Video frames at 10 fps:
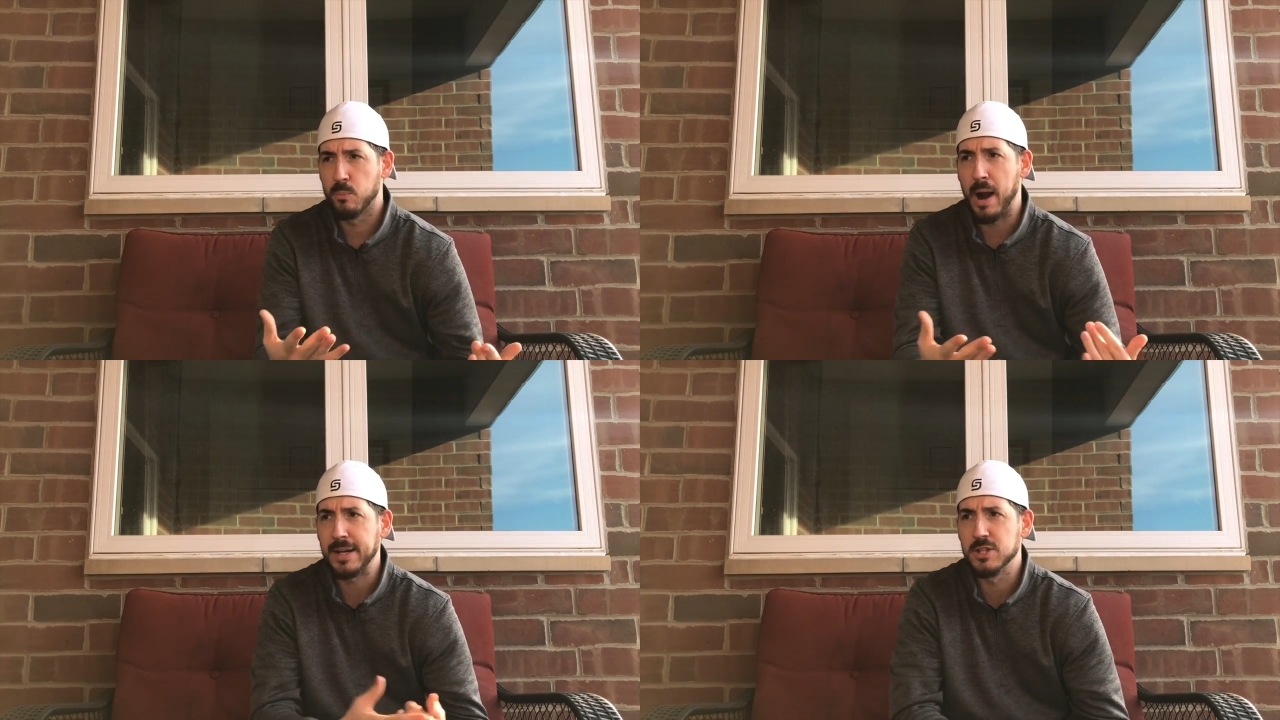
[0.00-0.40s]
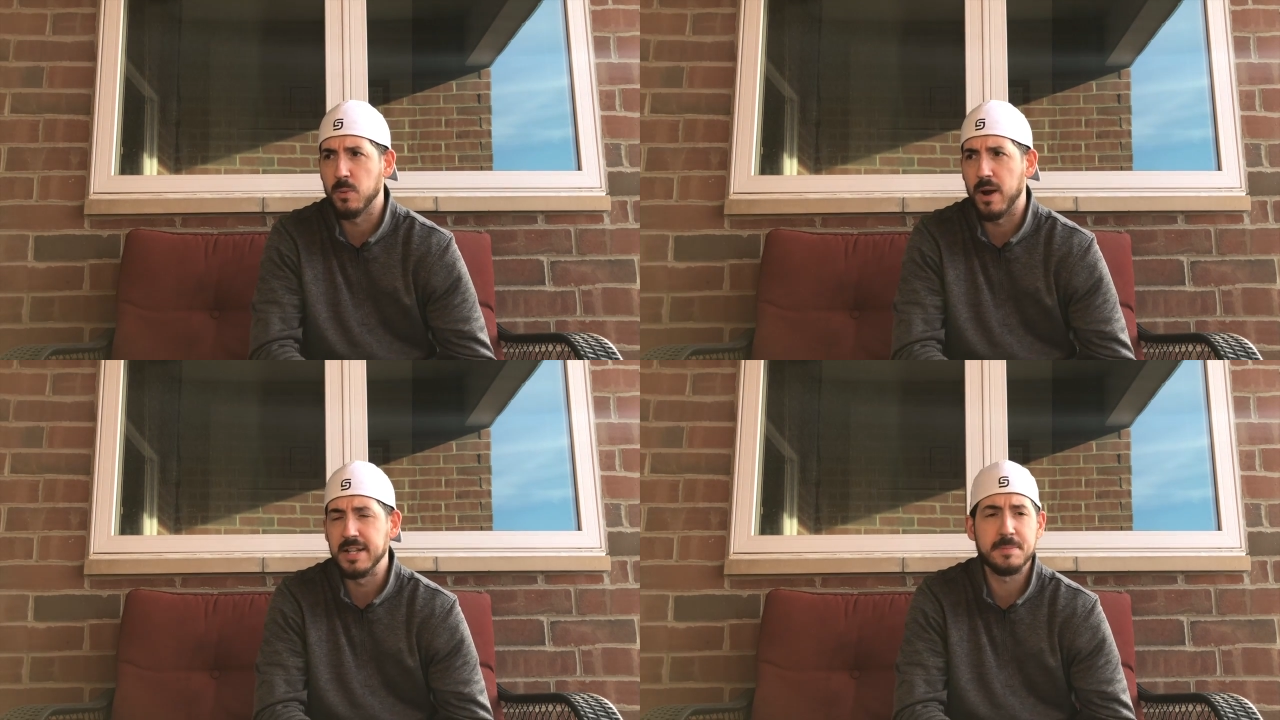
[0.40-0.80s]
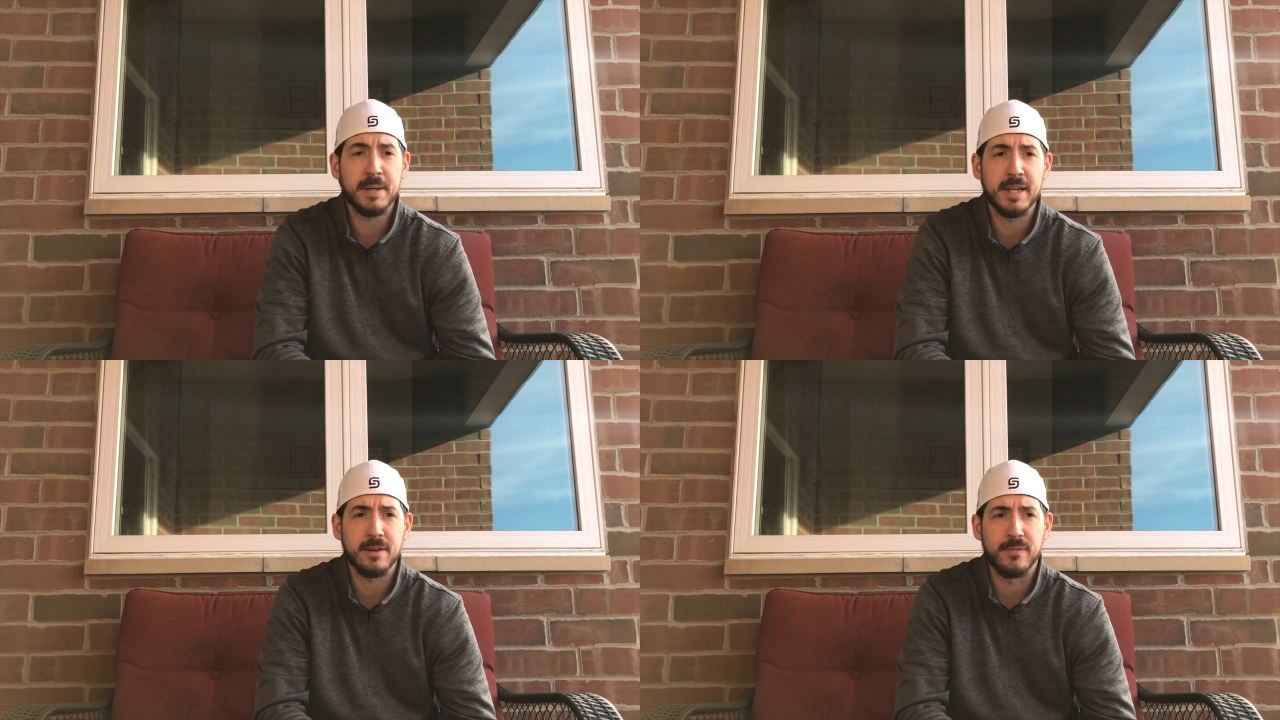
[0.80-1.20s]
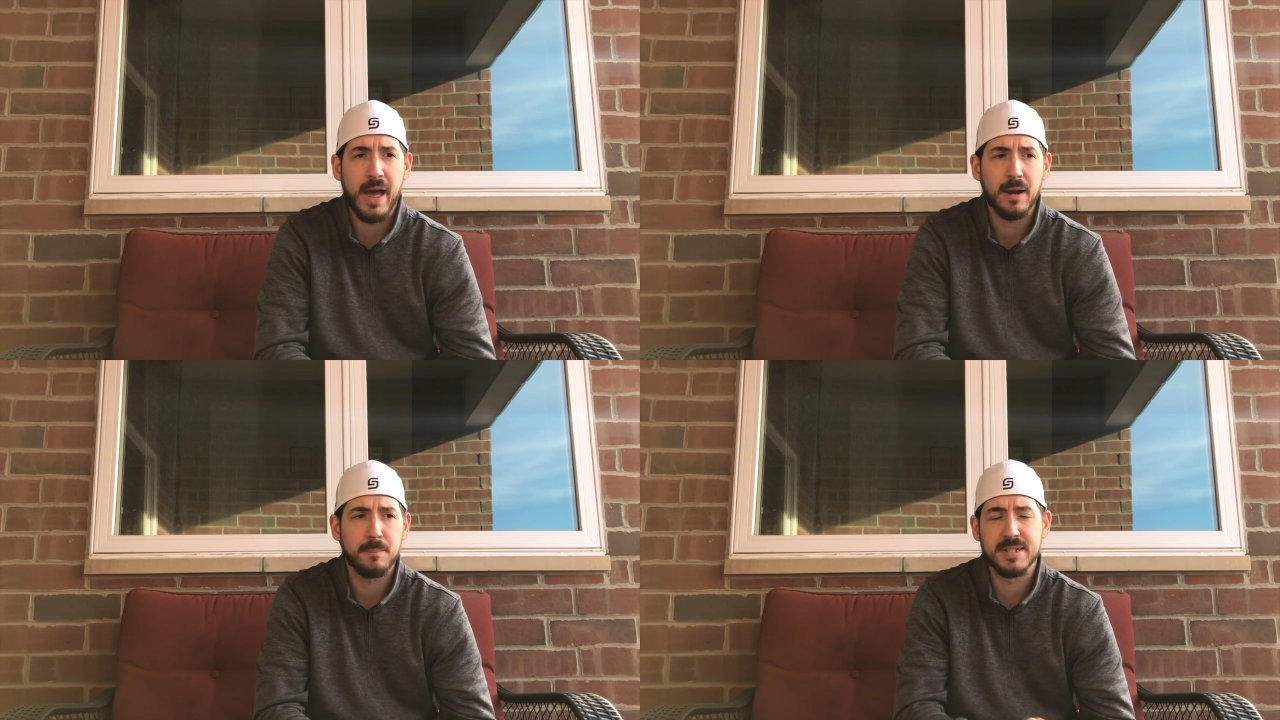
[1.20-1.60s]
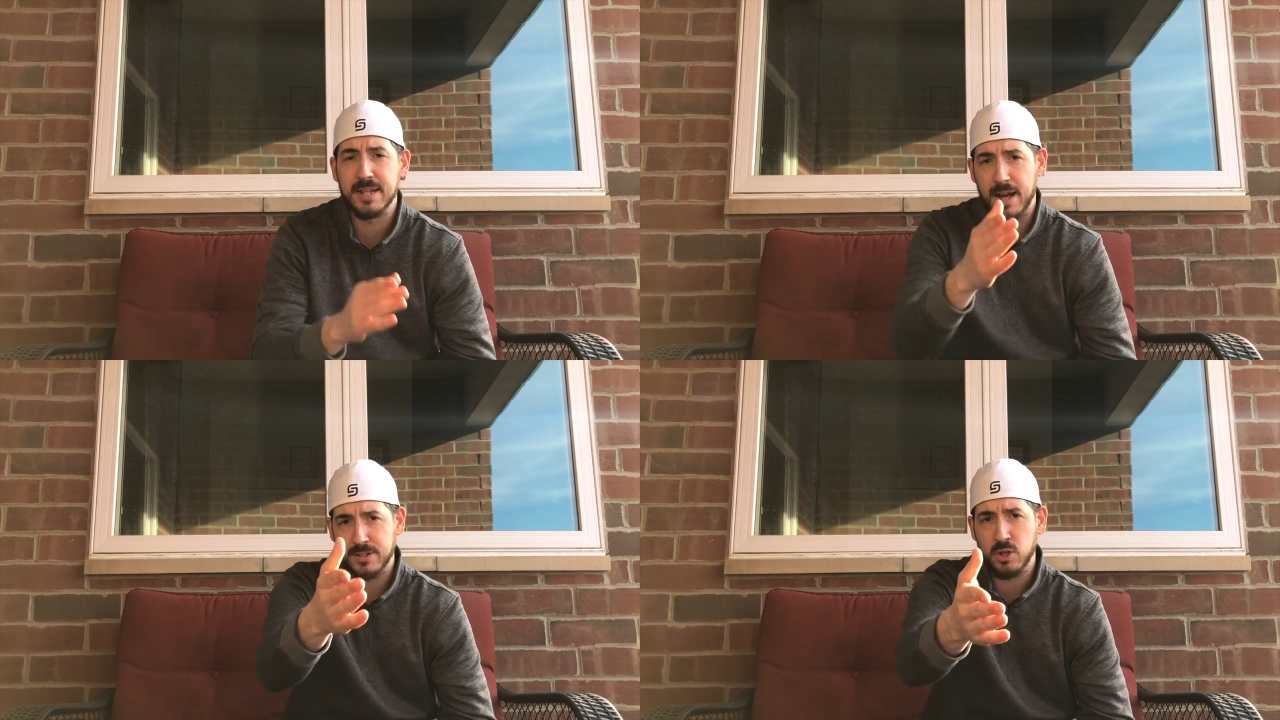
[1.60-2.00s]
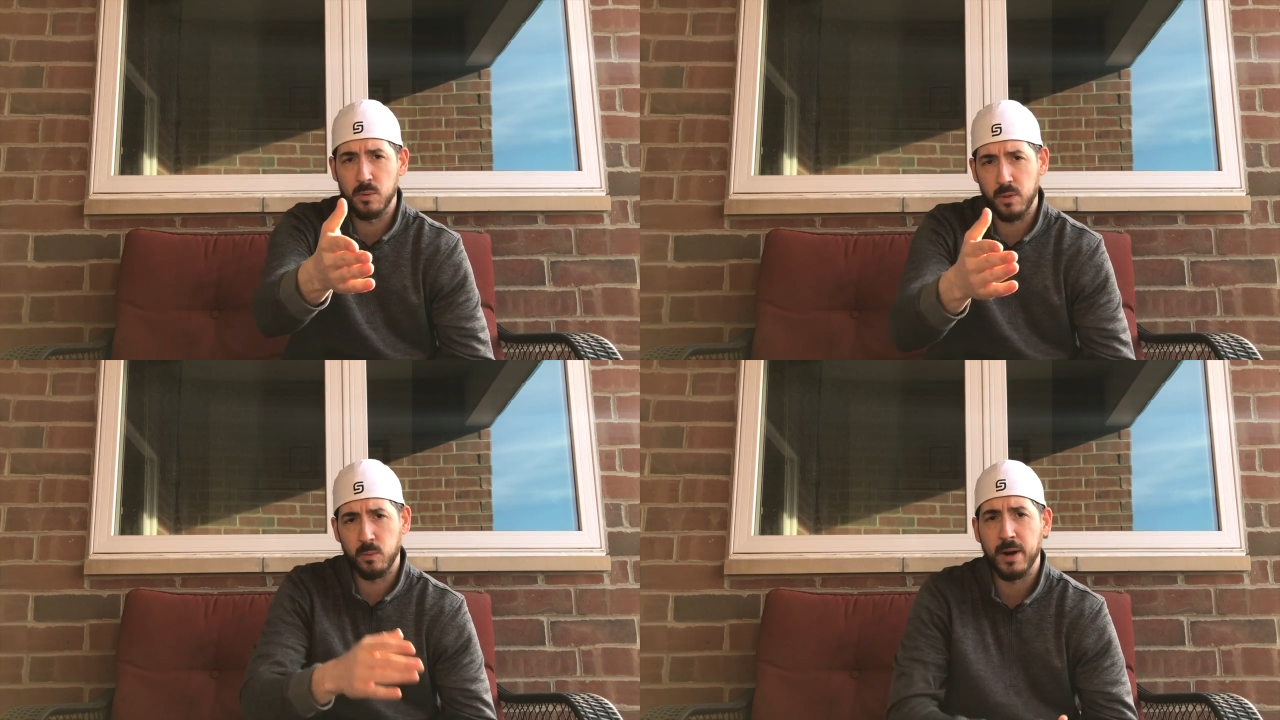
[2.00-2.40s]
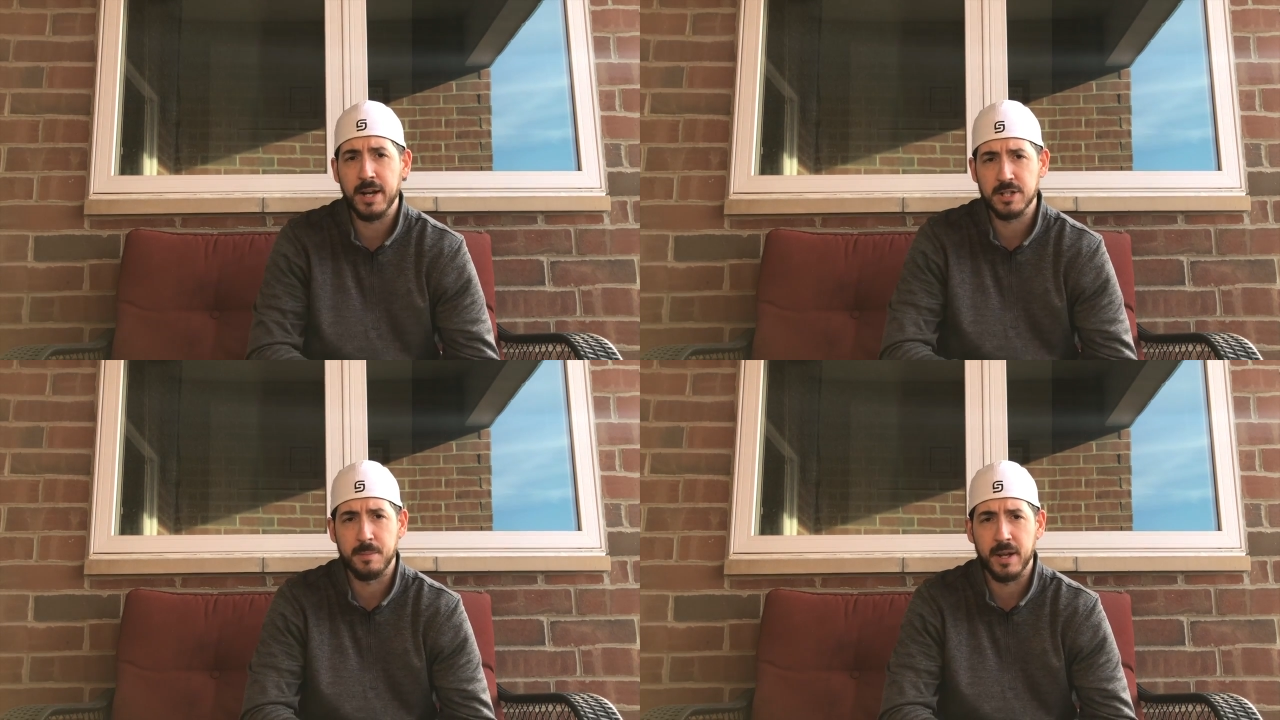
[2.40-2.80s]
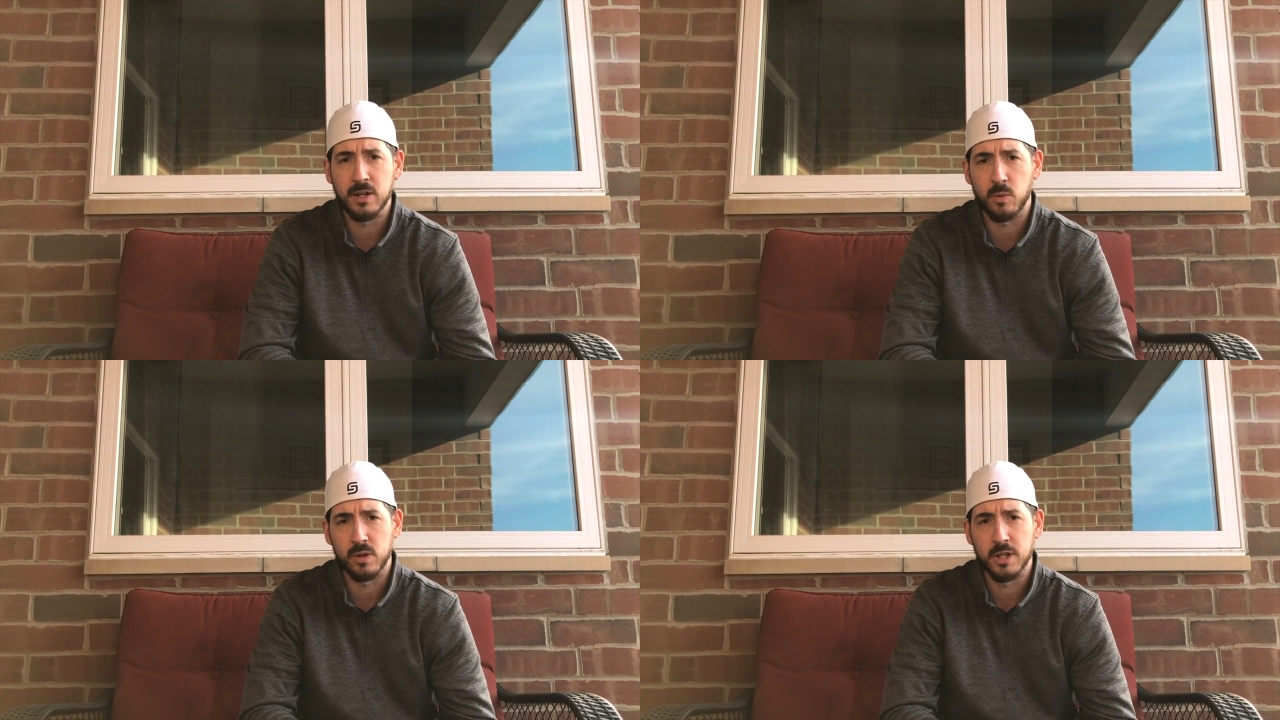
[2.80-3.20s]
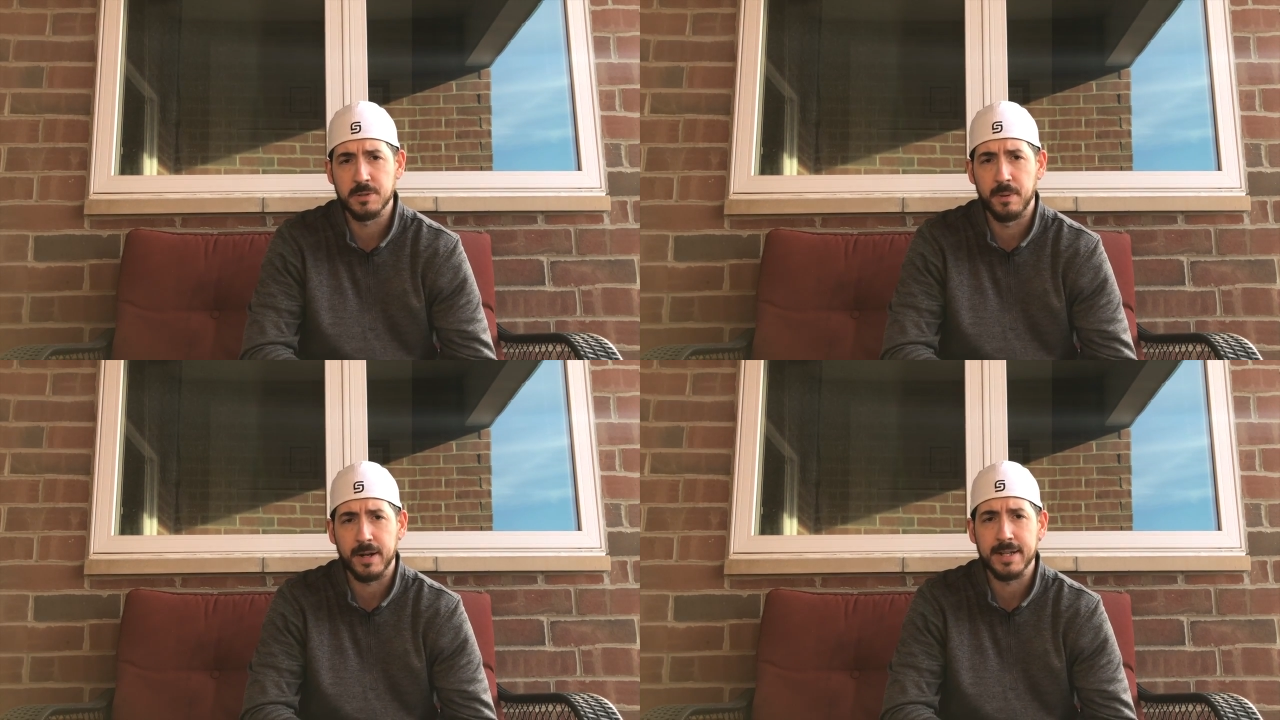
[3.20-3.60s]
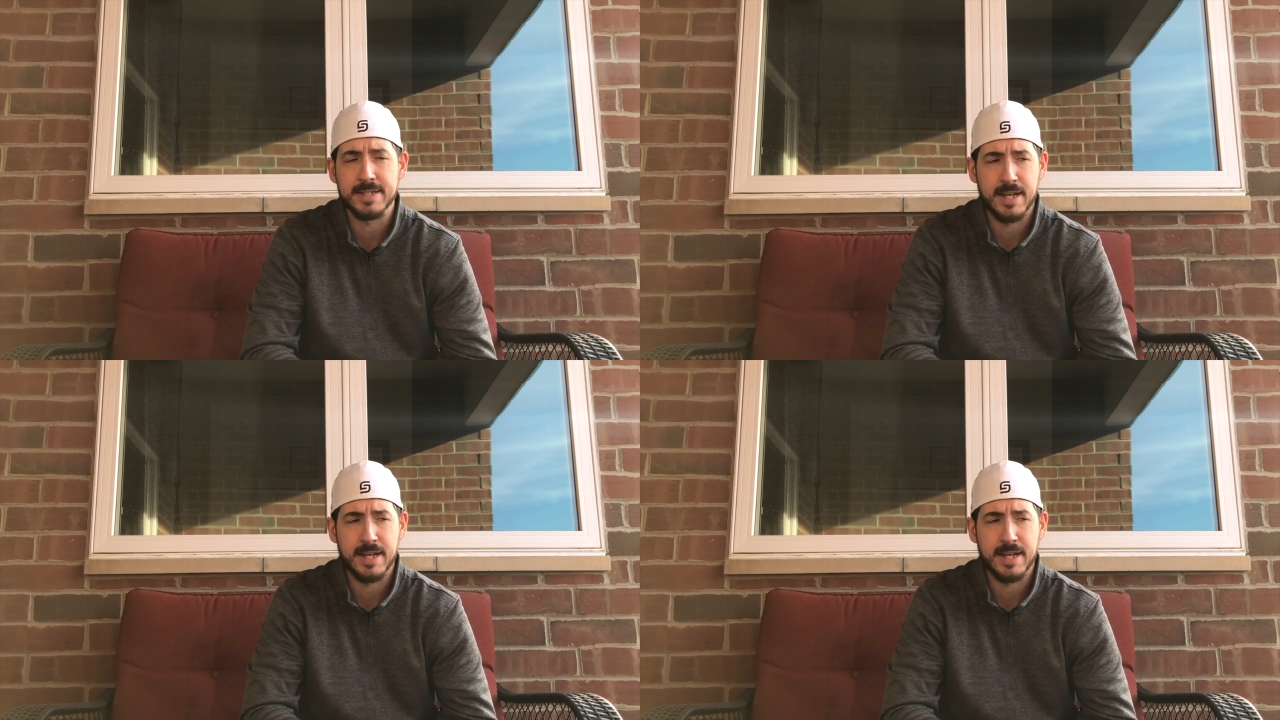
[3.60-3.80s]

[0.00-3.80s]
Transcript: Practice-wise, speaking of that, besides going to the range in my indoor lunch bucket